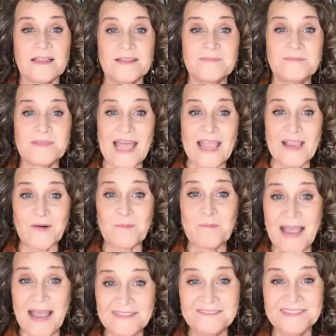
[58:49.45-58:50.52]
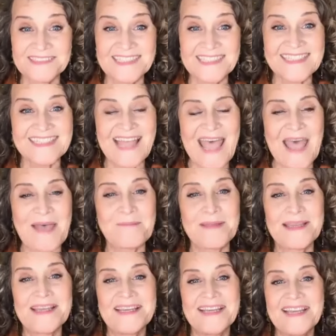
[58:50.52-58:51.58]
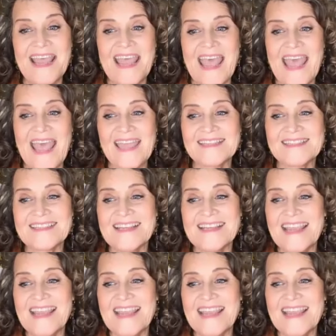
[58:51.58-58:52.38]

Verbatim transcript: Langer Mindfulness Lab. And